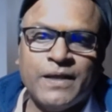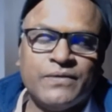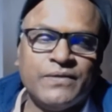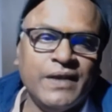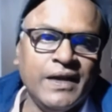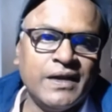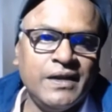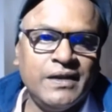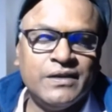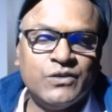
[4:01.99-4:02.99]

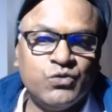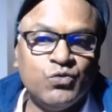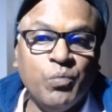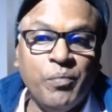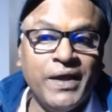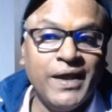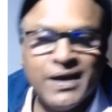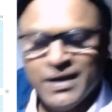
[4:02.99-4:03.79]
Second, to make a